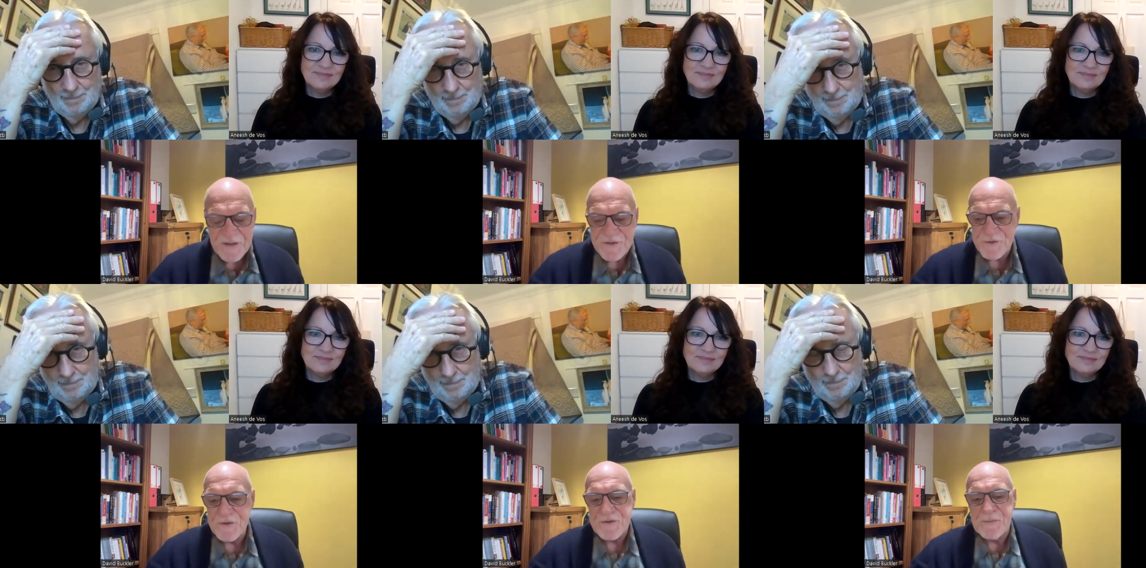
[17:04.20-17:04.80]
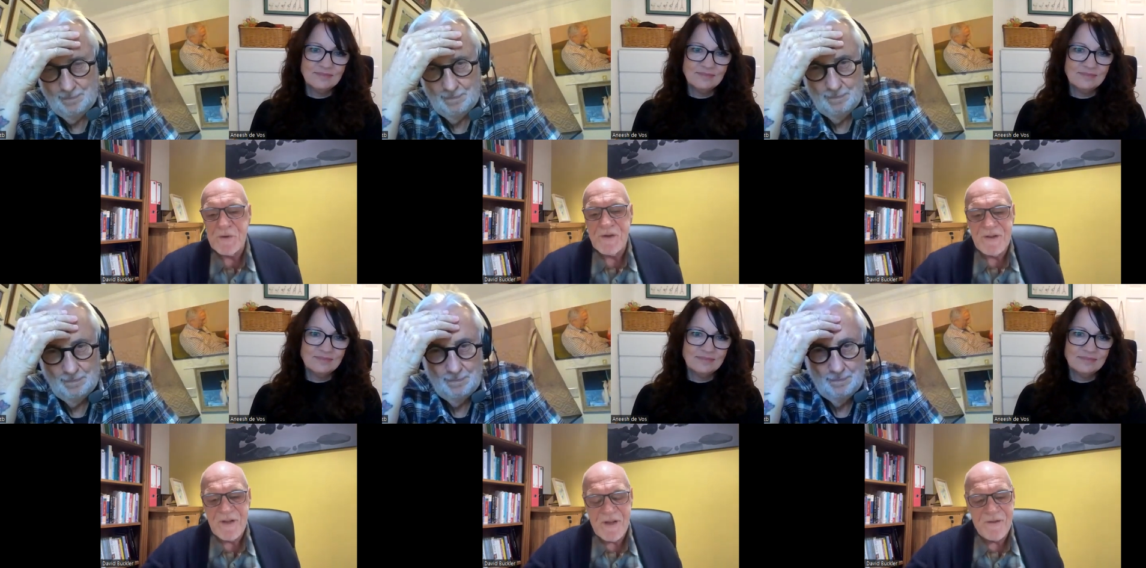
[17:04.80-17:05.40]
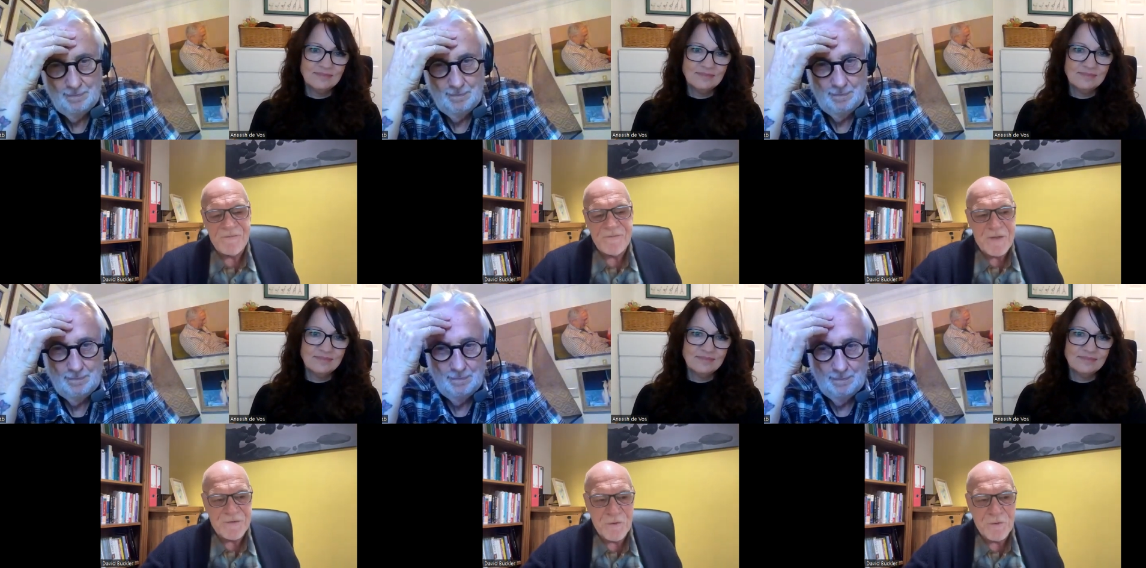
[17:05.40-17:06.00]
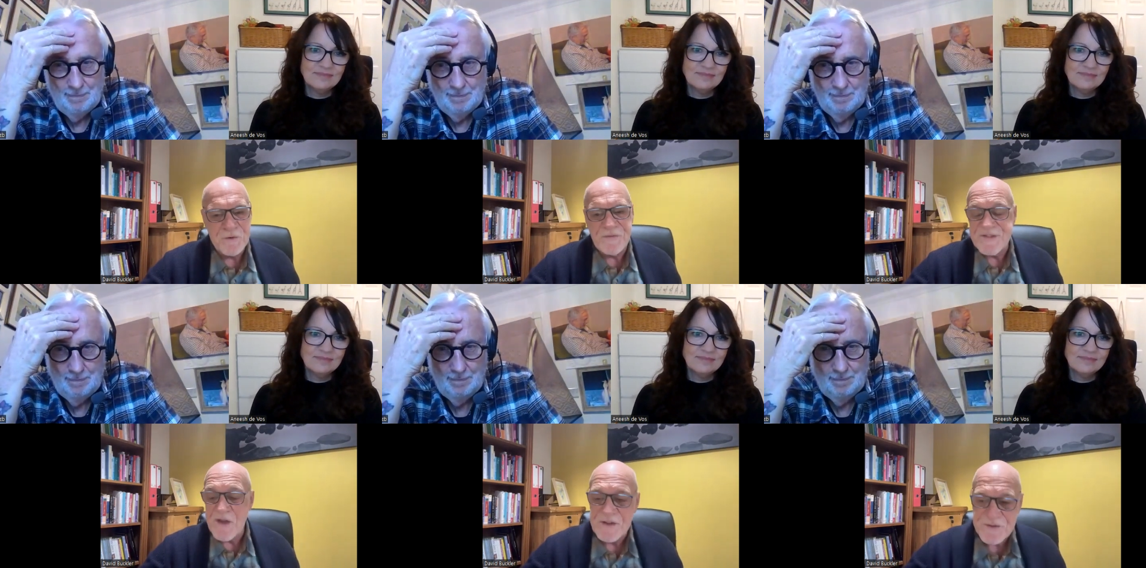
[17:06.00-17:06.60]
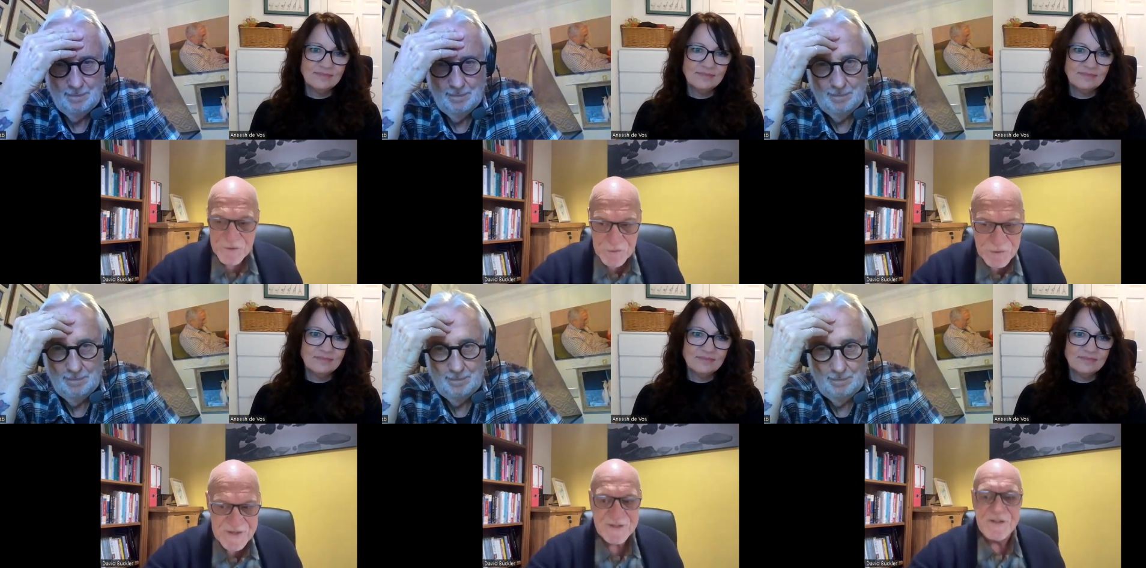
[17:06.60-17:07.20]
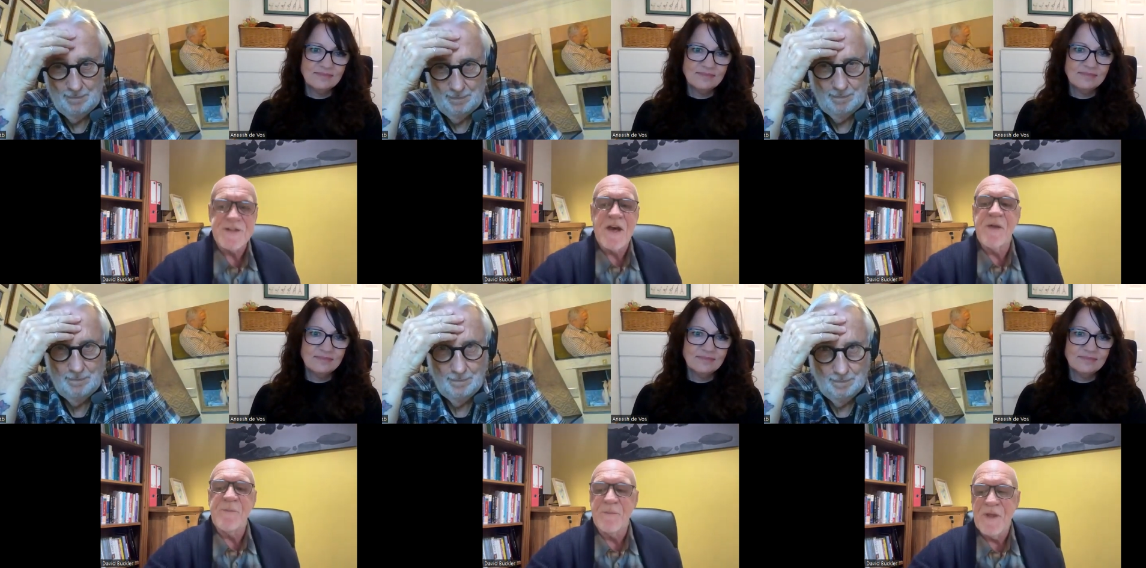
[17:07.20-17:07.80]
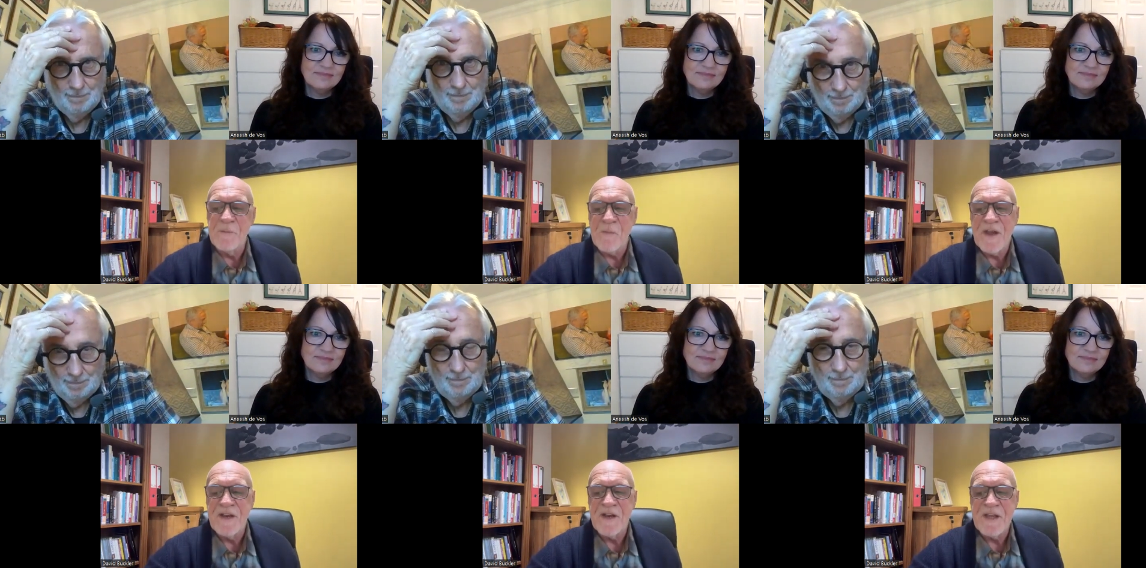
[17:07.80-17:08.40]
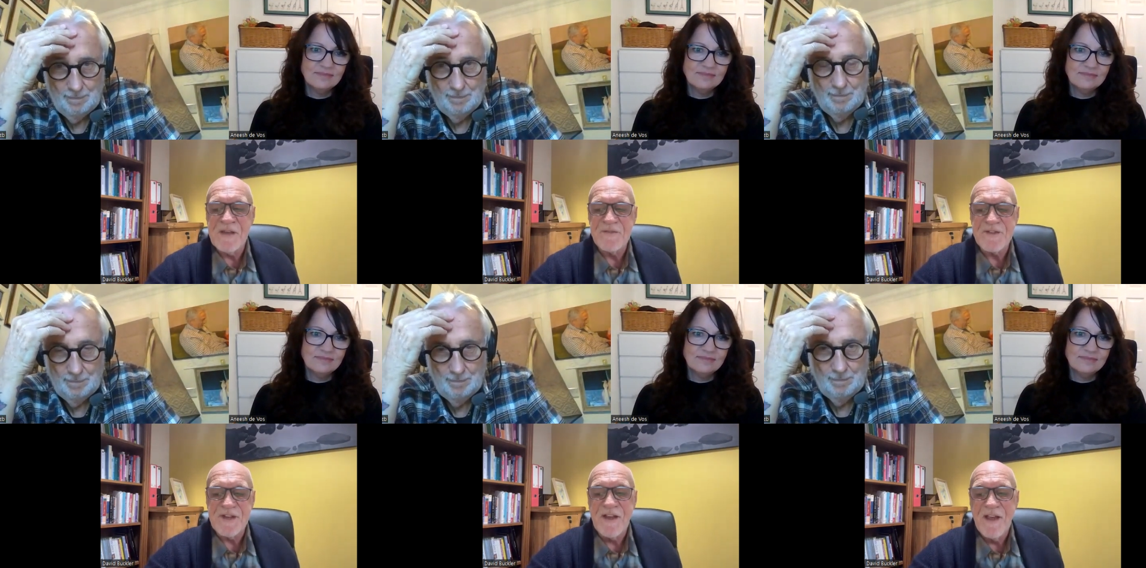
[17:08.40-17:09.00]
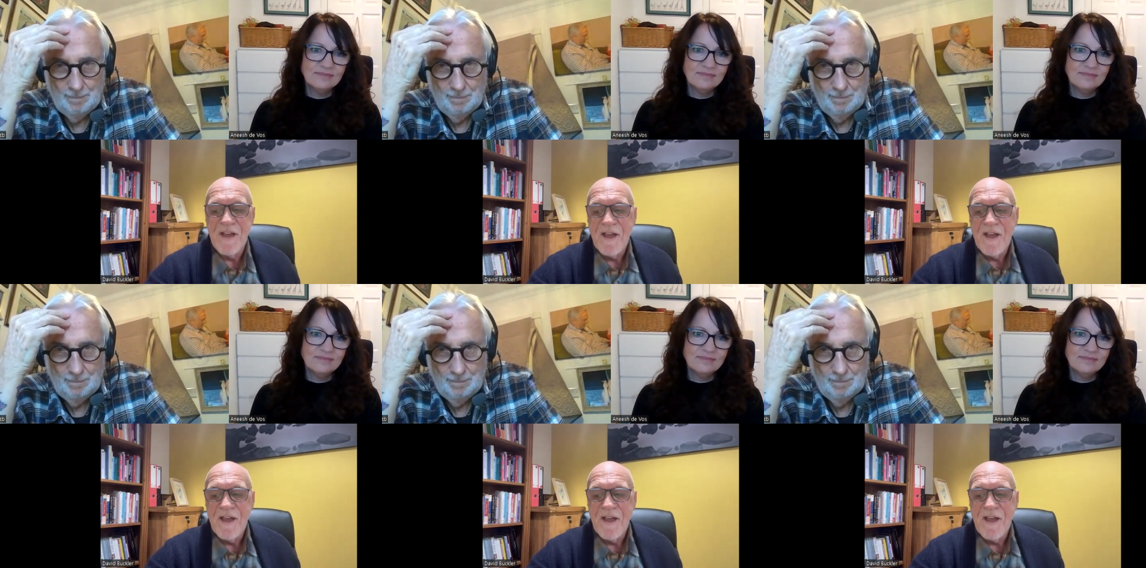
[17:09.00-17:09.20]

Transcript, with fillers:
Speaker 1: in the true spirit of ethnography as I saw it at the time in my naivety.